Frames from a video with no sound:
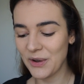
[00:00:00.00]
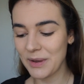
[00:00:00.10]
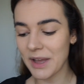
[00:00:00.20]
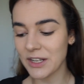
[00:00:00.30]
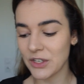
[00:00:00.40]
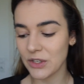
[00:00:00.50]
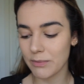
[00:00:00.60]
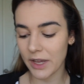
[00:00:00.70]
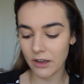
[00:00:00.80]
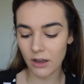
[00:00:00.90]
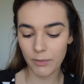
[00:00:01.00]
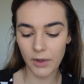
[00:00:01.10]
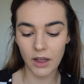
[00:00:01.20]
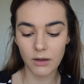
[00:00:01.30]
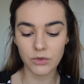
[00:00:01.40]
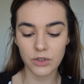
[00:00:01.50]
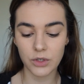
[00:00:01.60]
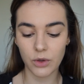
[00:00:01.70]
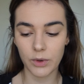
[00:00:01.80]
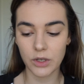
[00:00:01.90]
going back to the makeup, I'm just
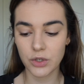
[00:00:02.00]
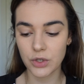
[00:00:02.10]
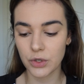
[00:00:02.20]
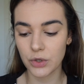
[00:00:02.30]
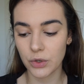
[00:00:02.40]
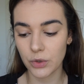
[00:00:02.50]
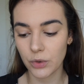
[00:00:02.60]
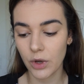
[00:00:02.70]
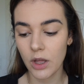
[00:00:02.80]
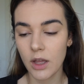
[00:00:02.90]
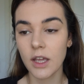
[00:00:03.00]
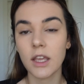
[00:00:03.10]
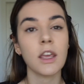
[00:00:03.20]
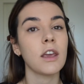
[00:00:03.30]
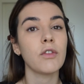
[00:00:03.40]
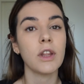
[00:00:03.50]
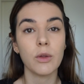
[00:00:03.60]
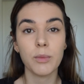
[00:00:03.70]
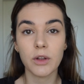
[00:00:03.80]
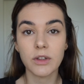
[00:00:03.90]
going to give a little
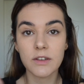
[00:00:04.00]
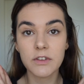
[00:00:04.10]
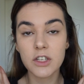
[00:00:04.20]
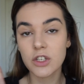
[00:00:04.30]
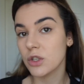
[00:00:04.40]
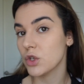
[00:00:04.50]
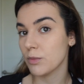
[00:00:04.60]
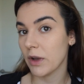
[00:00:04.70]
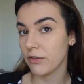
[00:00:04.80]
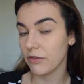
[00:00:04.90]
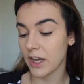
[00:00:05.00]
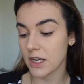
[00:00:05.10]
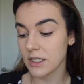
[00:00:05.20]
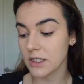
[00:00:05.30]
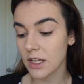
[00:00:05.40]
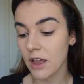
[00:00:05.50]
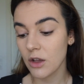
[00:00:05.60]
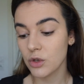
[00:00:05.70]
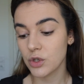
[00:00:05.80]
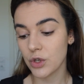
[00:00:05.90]
bit of definition to my face.
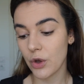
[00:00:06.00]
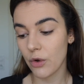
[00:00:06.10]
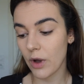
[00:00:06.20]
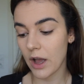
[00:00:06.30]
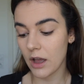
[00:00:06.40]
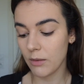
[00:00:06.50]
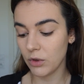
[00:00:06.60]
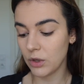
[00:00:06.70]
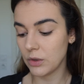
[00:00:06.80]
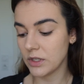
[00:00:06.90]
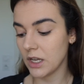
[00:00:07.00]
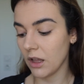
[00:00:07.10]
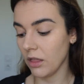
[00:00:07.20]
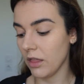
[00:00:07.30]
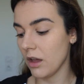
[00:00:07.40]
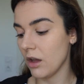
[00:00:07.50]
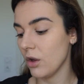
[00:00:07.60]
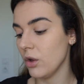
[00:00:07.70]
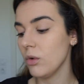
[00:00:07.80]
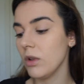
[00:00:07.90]
So I'm using the
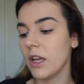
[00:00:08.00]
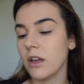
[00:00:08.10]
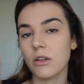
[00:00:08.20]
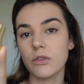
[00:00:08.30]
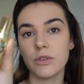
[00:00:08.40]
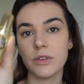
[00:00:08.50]
Hoola Contour